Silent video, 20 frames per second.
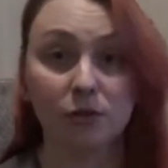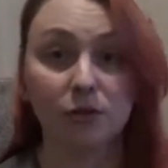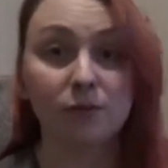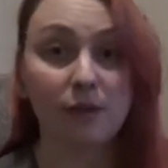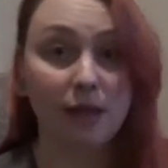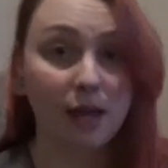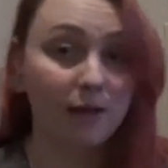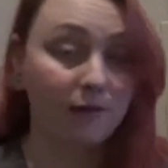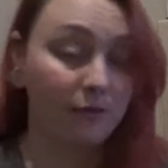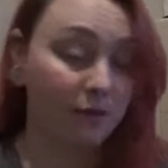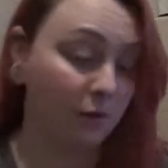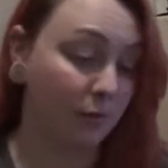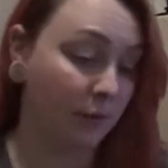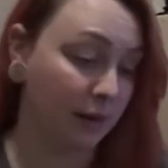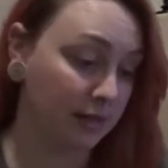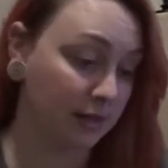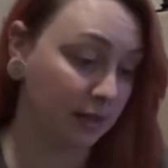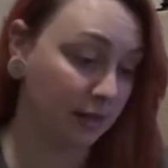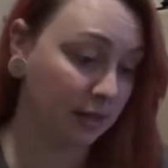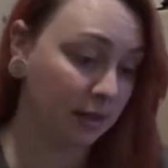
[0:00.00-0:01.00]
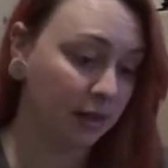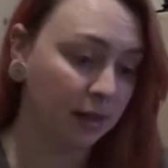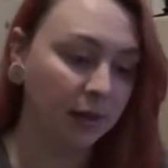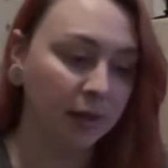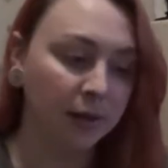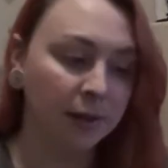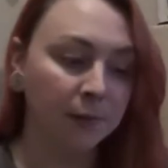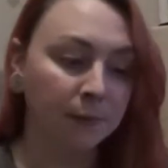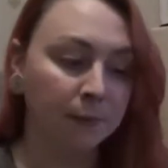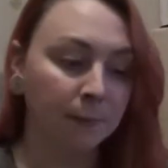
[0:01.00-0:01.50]
of the heavier wetting,
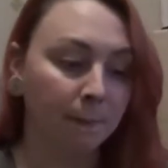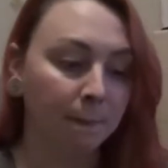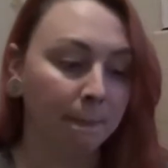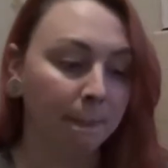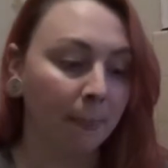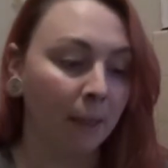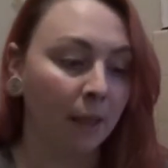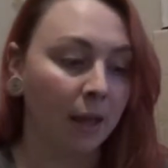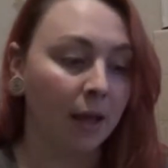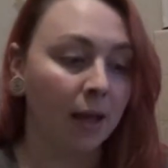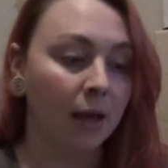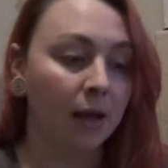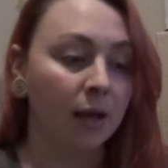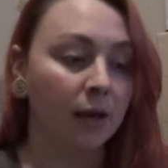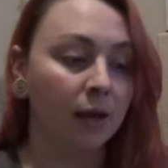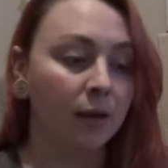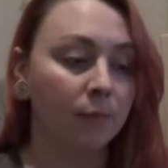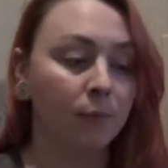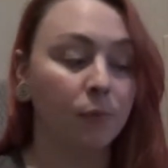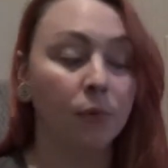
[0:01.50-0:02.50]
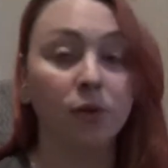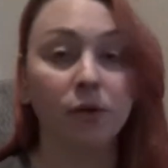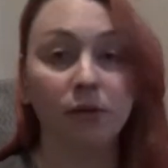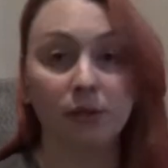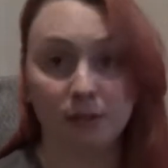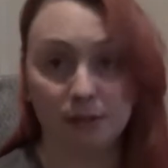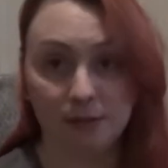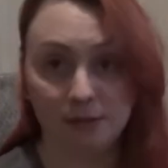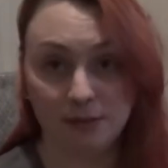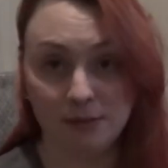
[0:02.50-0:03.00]
but
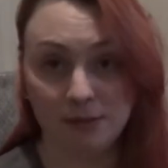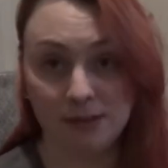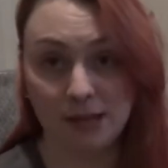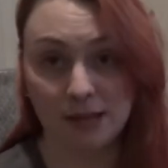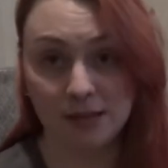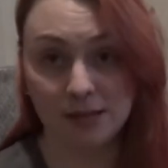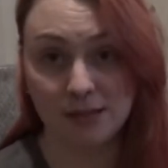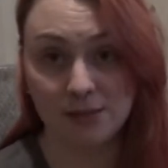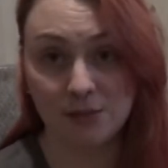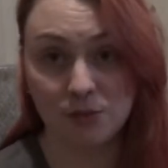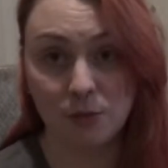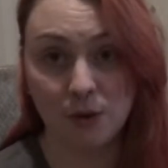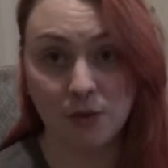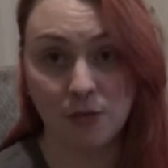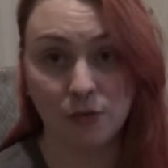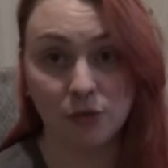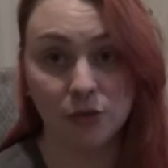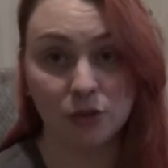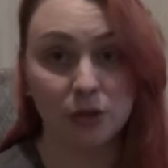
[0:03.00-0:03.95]
that seems to work for us.